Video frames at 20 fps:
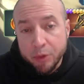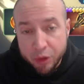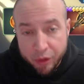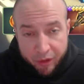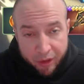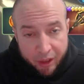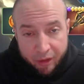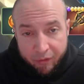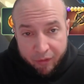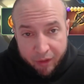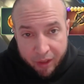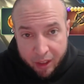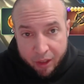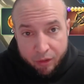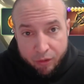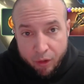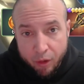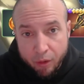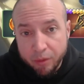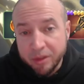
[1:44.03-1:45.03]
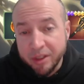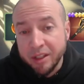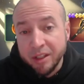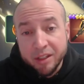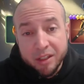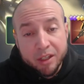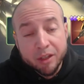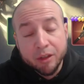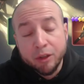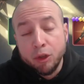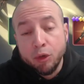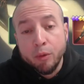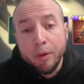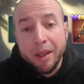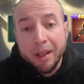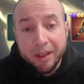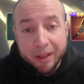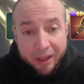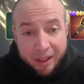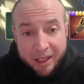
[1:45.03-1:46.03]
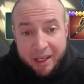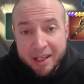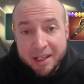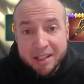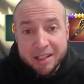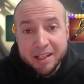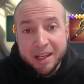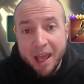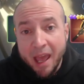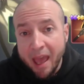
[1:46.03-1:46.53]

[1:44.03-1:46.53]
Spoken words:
Tree of Heroes until you at least